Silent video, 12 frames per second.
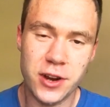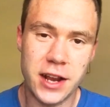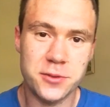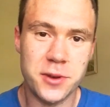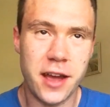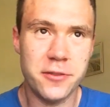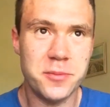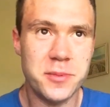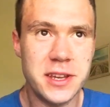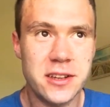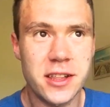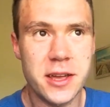tracks would have to
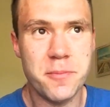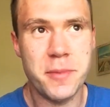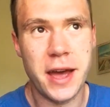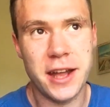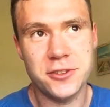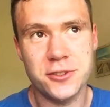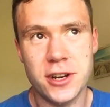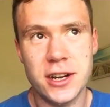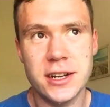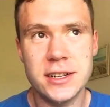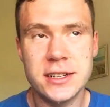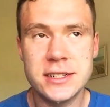be
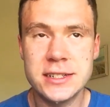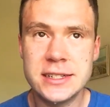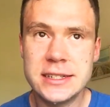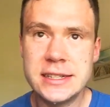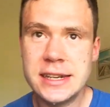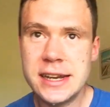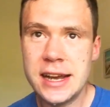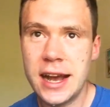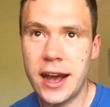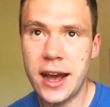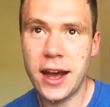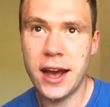Cleopatra.
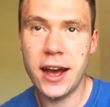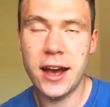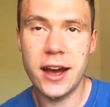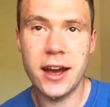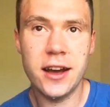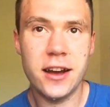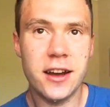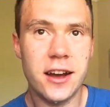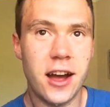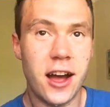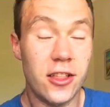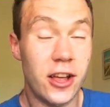I
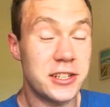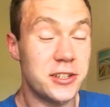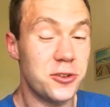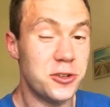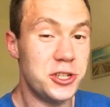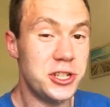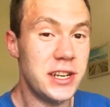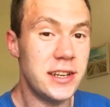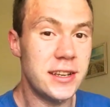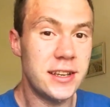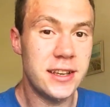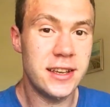liked Good
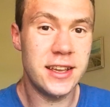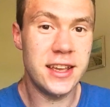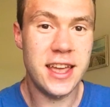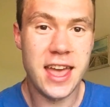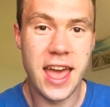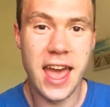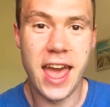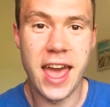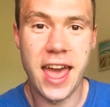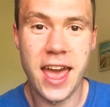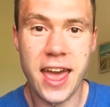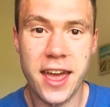Shit,
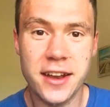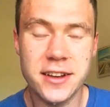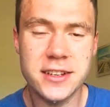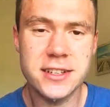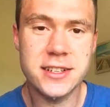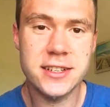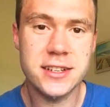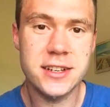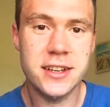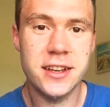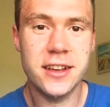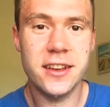and
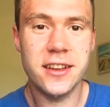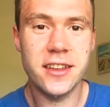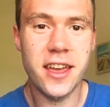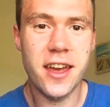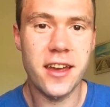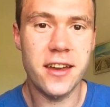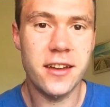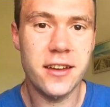yeah,